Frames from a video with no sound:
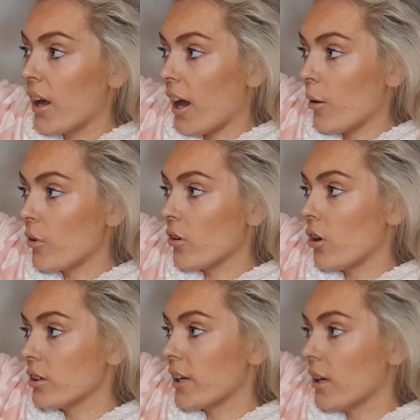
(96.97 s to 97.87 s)
And we're in
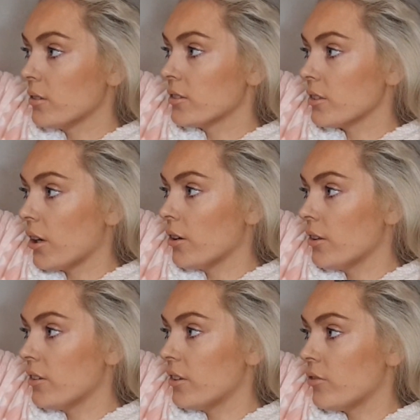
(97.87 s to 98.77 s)
lockdown, so
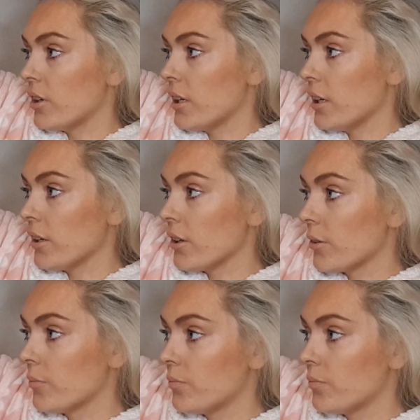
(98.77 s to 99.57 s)
this is really needed.